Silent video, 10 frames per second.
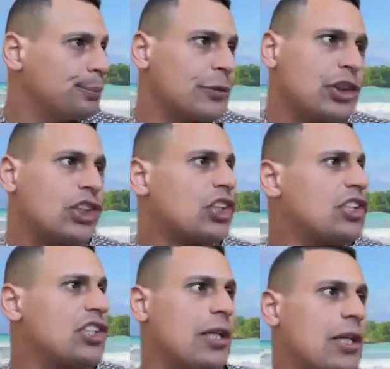just a
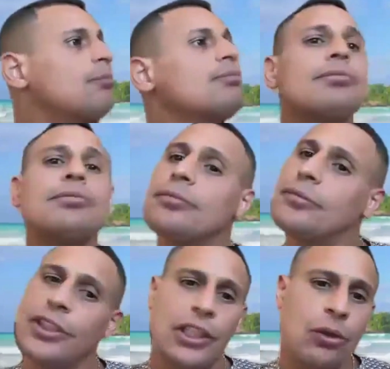tip,
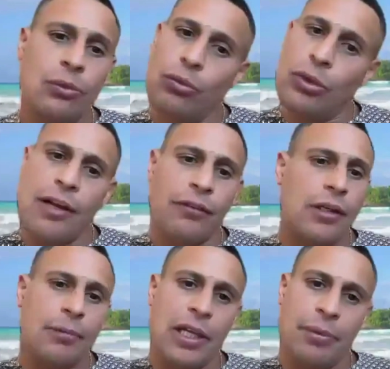whatever it
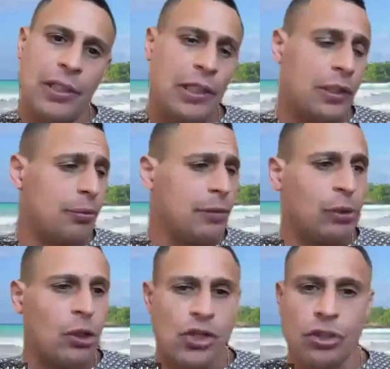may be. It could be
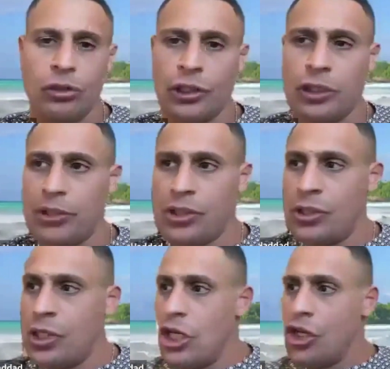personal, it could be
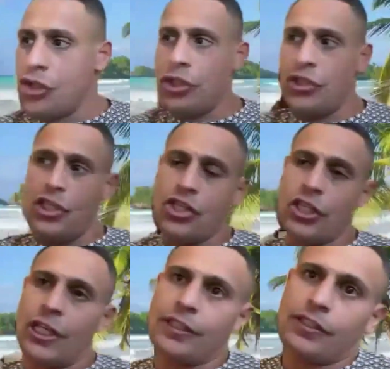strategic.
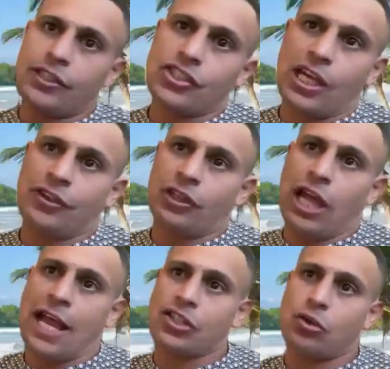And then the
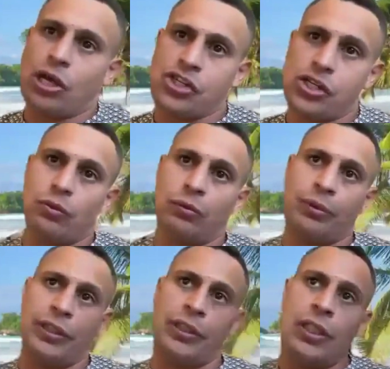last question will
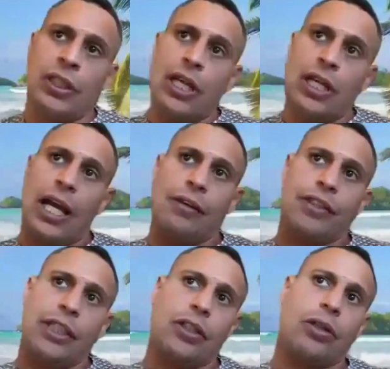be kind of
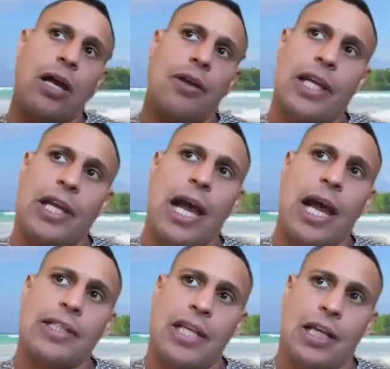geared around AI
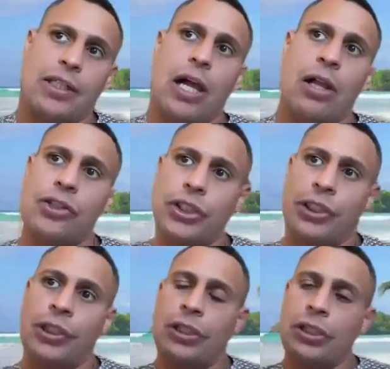technology,
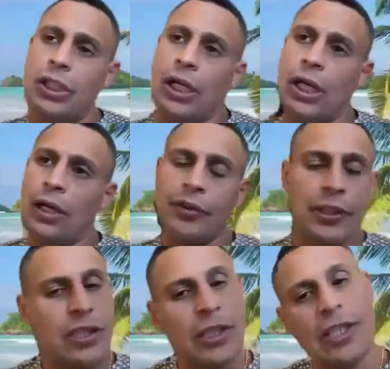things
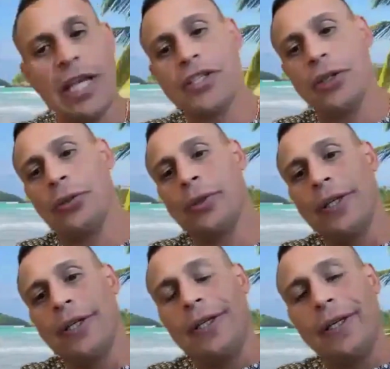like that. So
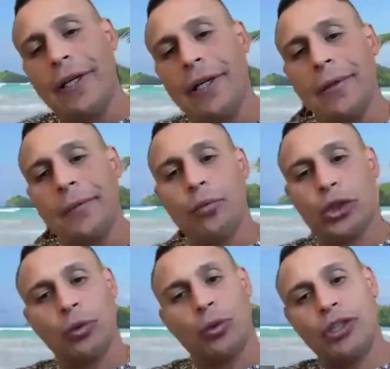which
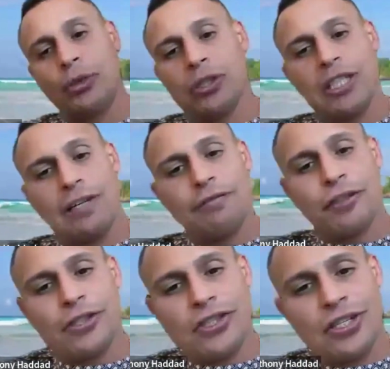one do you want to take
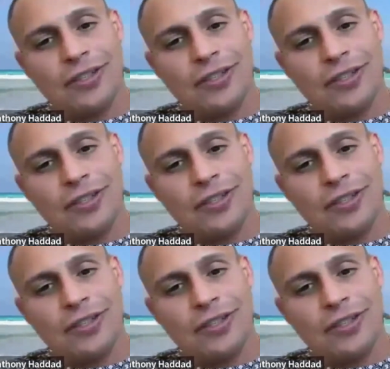first?